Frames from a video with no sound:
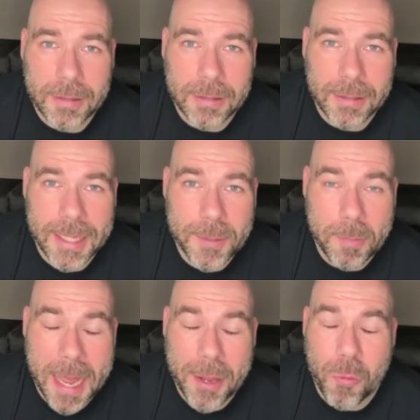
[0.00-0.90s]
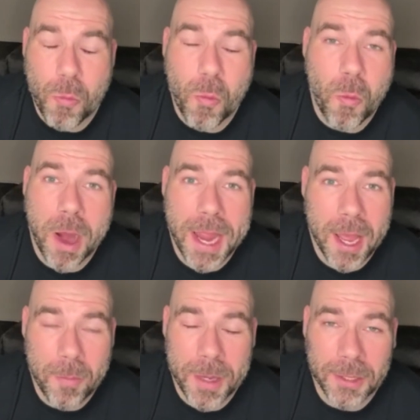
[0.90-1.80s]
Let's back way
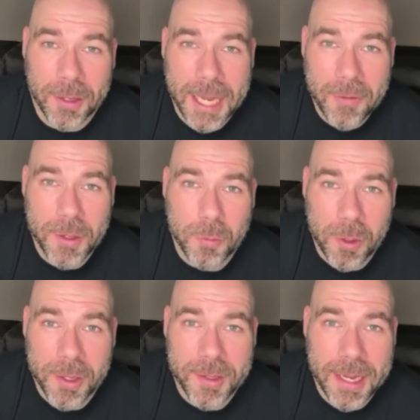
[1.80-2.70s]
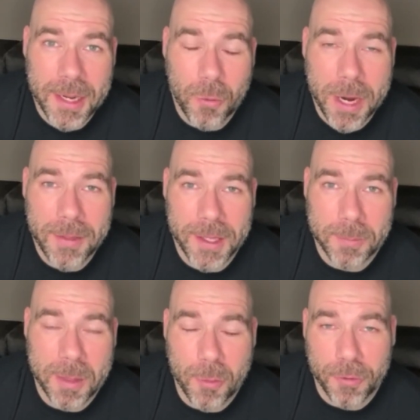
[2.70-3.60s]
up and look how this works in a way
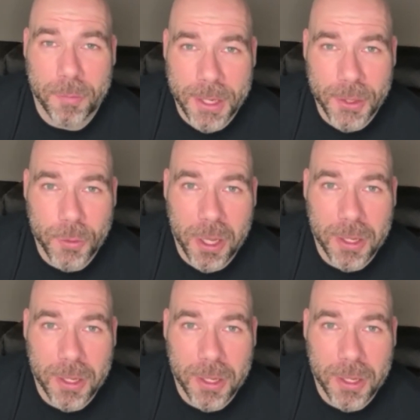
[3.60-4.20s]
that's a bit more familiar to all